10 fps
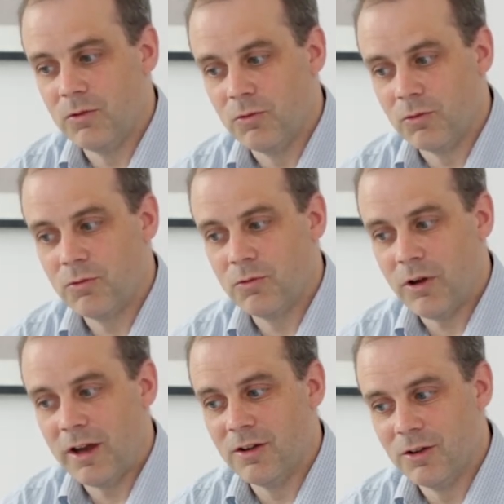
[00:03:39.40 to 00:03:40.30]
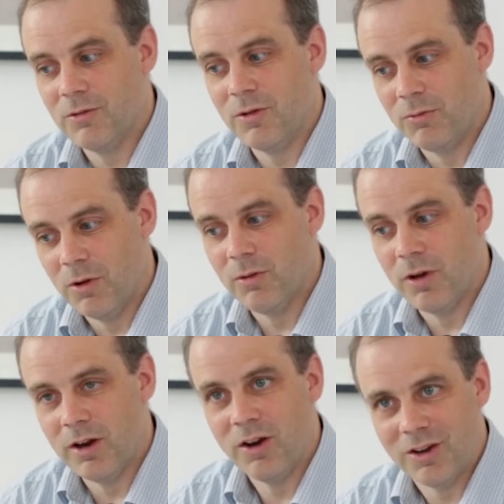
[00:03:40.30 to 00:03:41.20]
to create
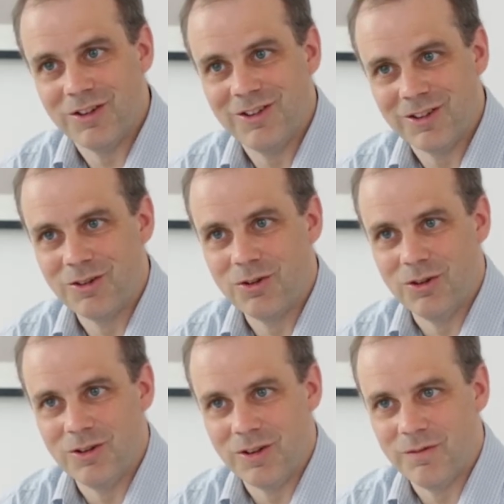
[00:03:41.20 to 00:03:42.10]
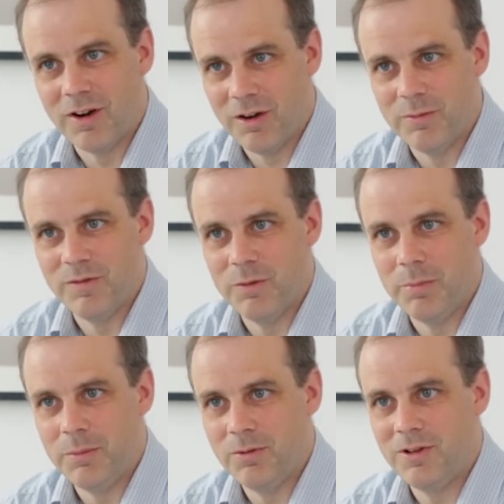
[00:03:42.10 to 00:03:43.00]
a nice, good environment for
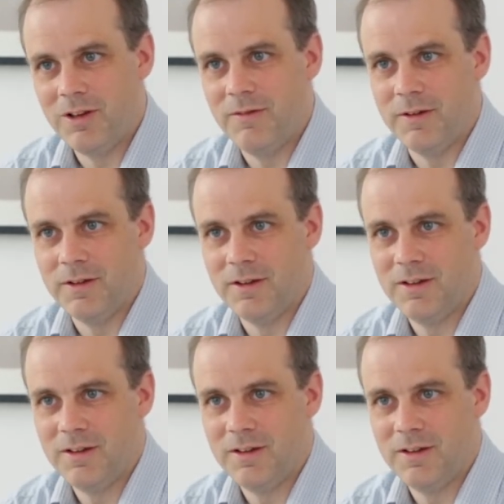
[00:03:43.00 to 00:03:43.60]
people to live in.